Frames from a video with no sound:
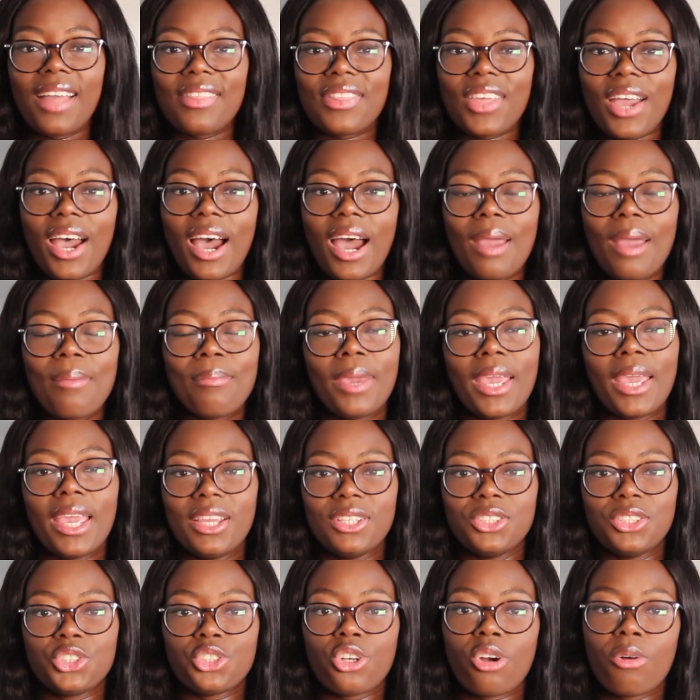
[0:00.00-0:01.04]
The high
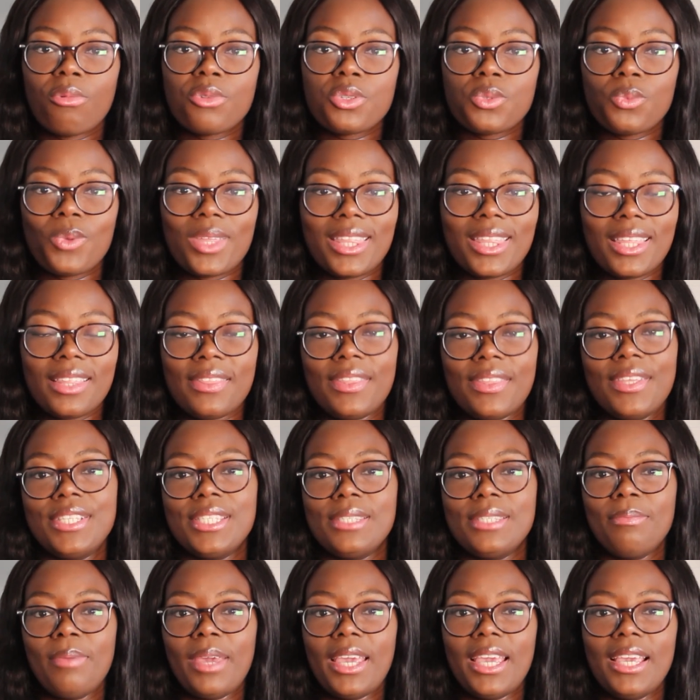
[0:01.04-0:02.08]
paying jobs within
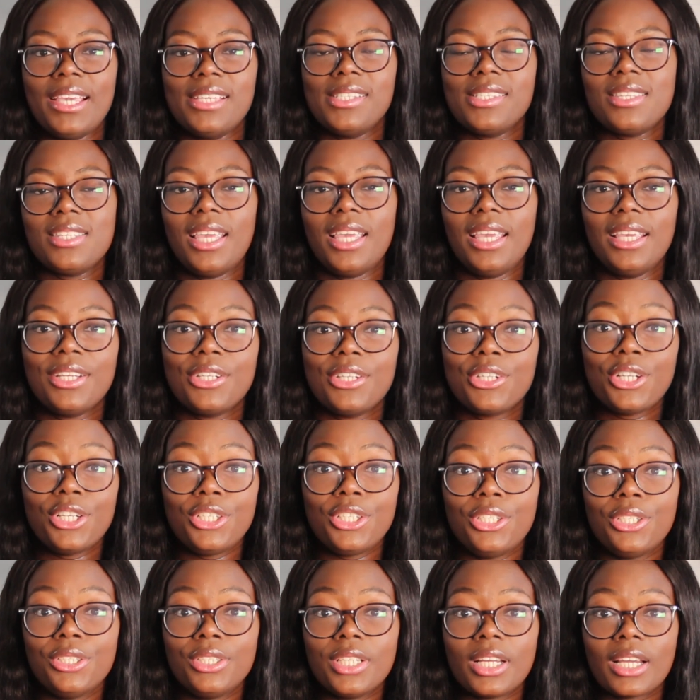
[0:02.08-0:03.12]
this space
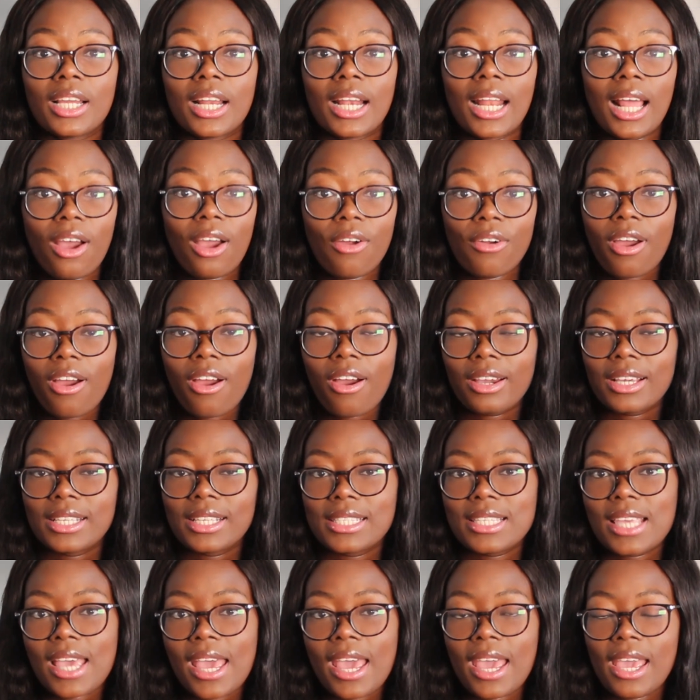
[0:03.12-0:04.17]
include cloud
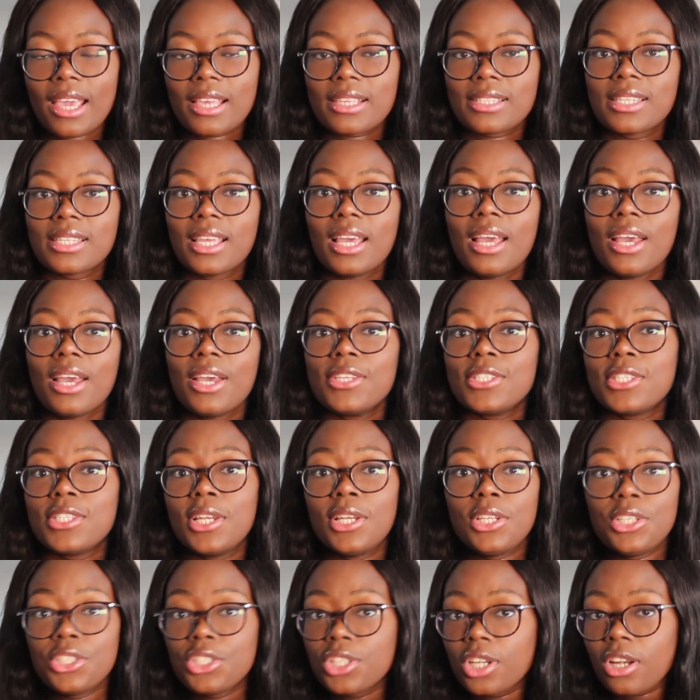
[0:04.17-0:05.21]
architects,
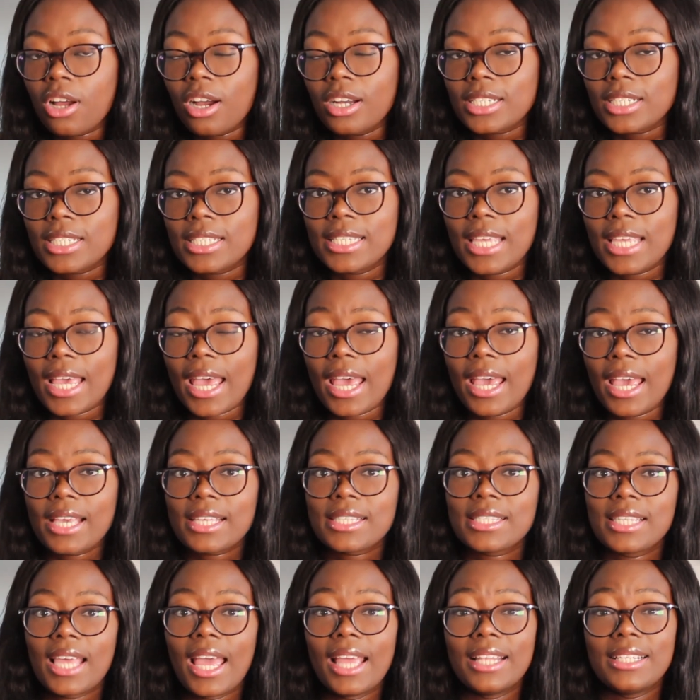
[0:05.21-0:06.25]
solution
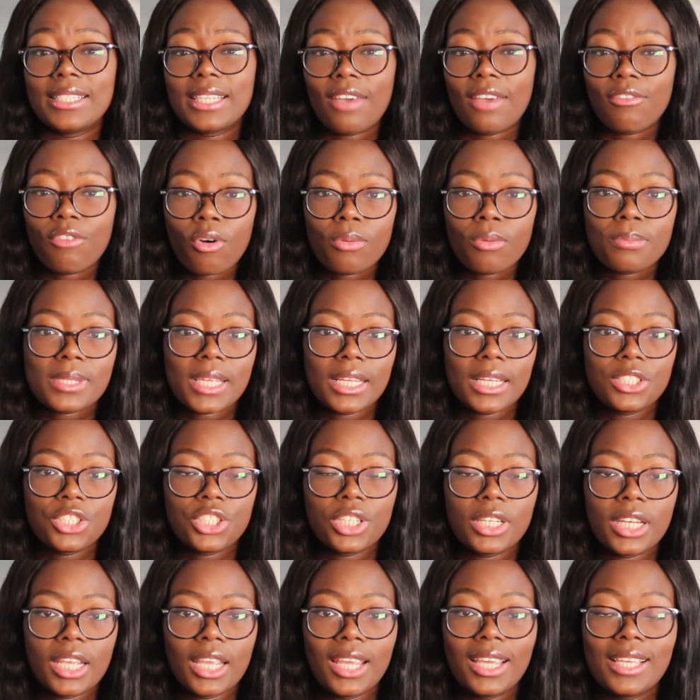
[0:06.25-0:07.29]
architects, and DevOps
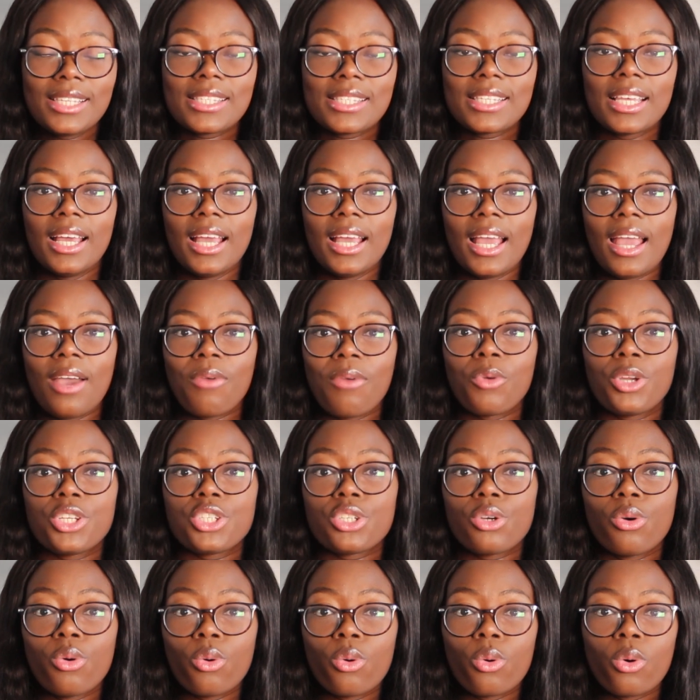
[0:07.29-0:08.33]
engineers,
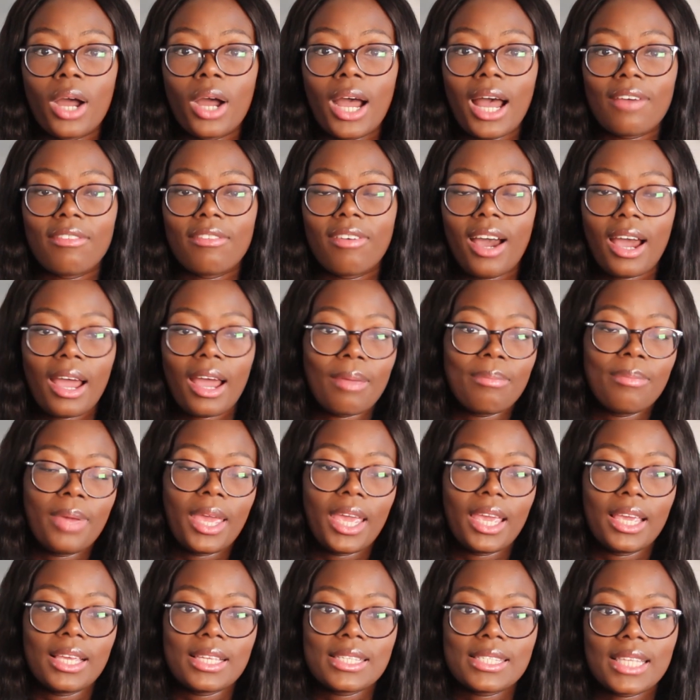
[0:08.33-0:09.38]
which all have high
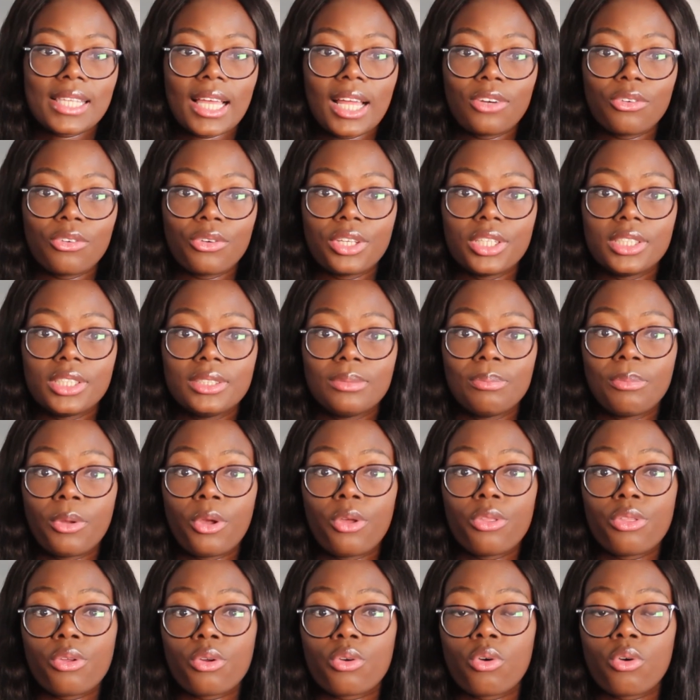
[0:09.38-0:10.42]
paying salaries
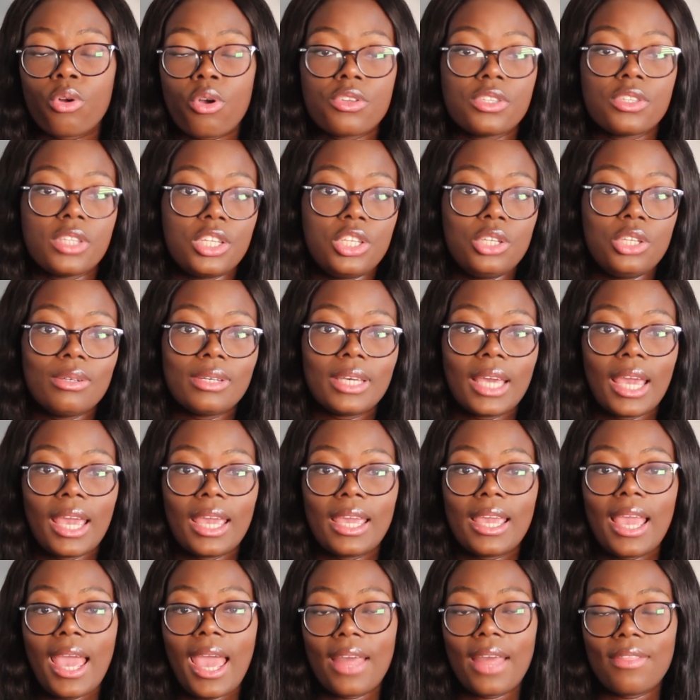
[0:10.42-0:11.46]
both across the
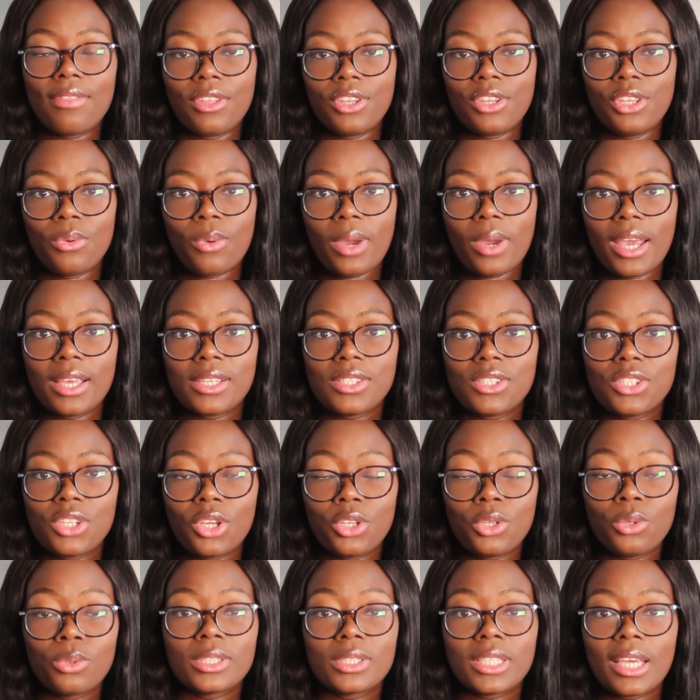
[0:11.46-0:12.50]
UK and the US. So
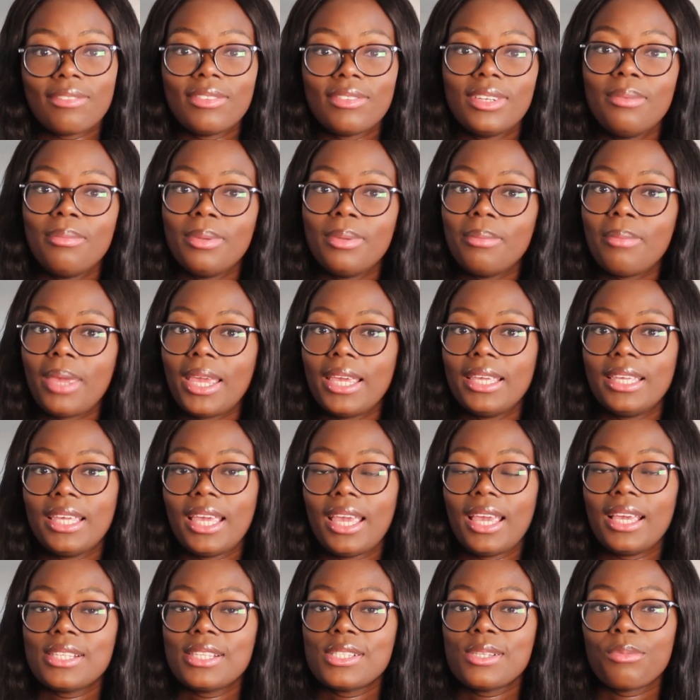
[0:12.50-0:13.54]
you'll definitely be
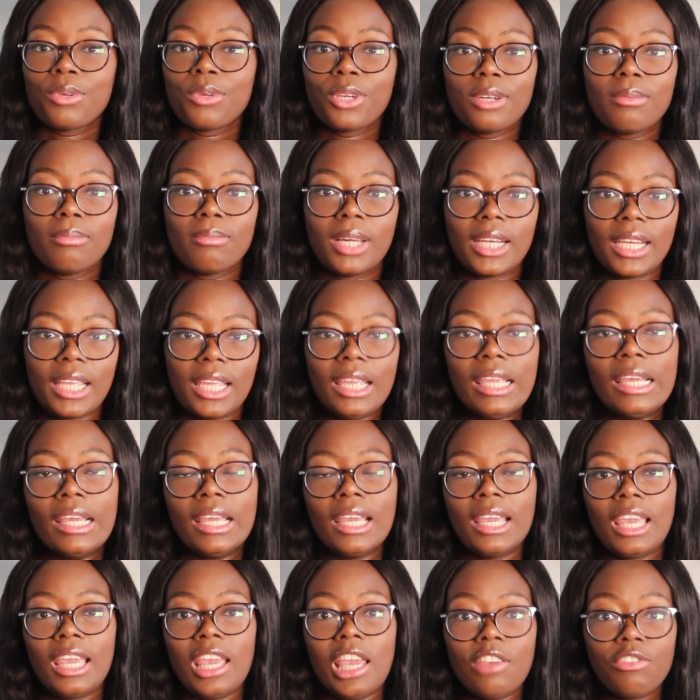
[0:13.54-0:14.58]
making some good money
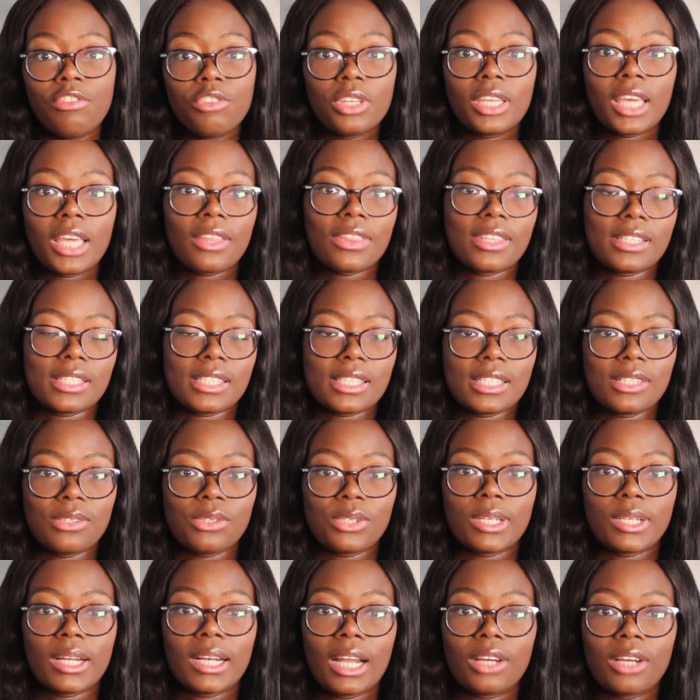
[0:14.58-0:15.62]
if you get the
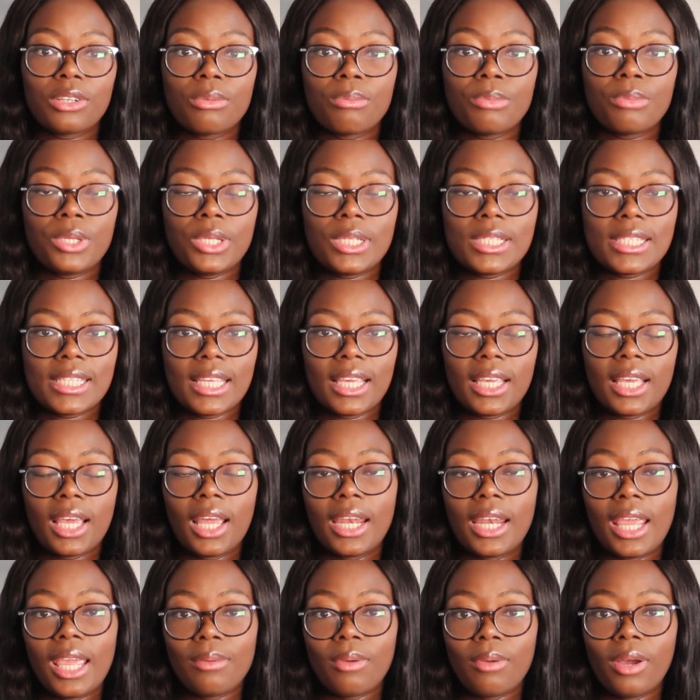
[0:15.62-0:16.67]
skills in cloud computing
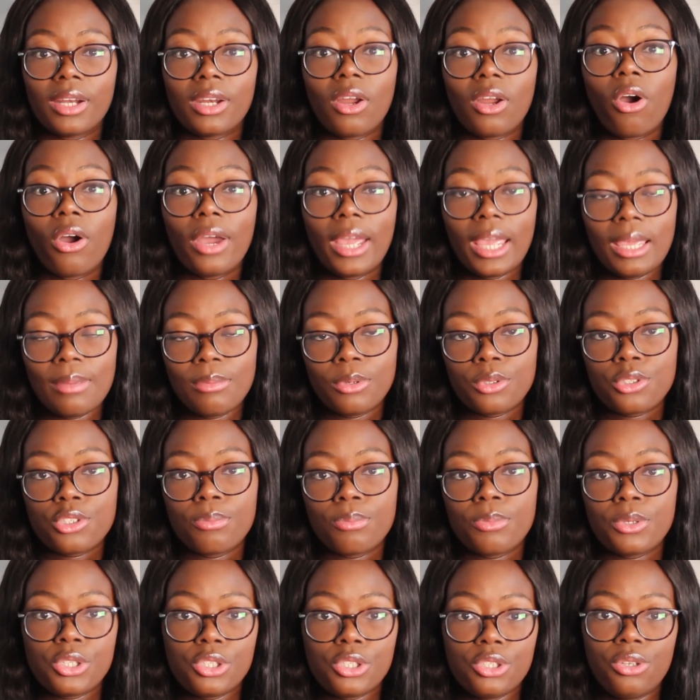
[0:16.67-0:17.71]
and, are able to
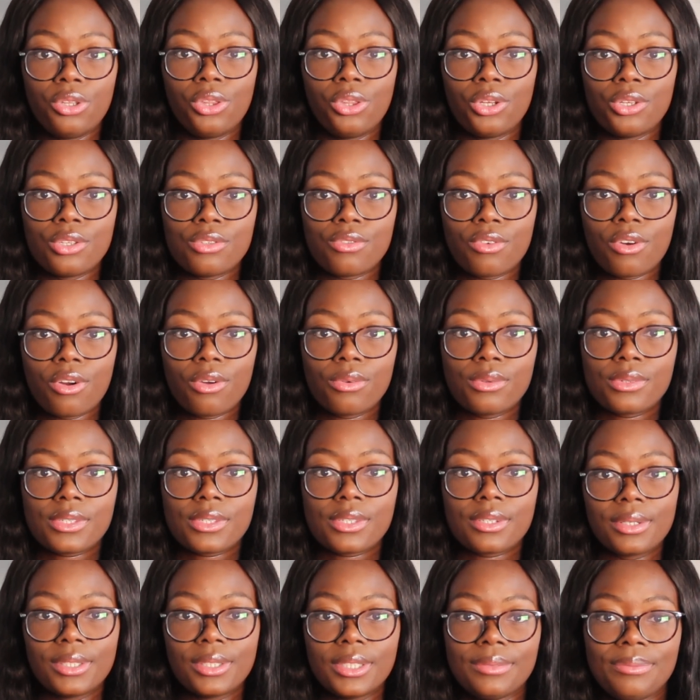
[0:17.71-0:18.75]
pursue those
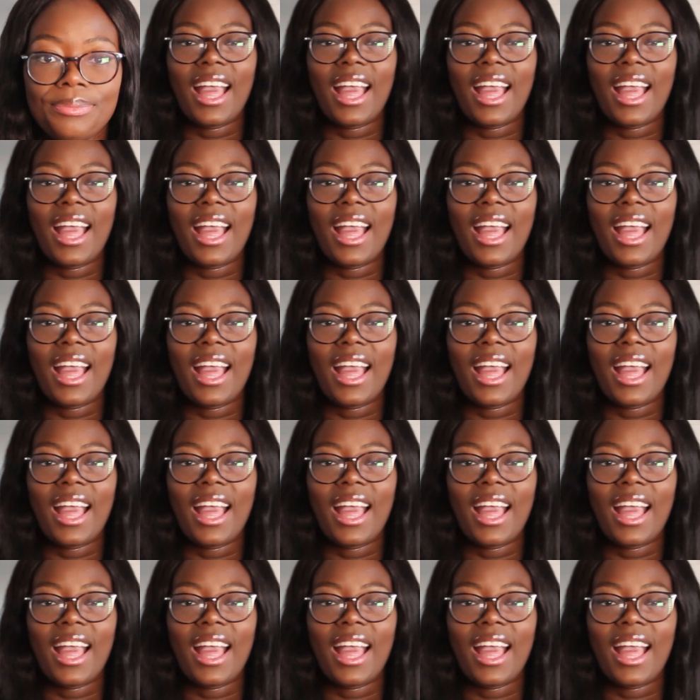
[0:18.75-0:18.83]
roles.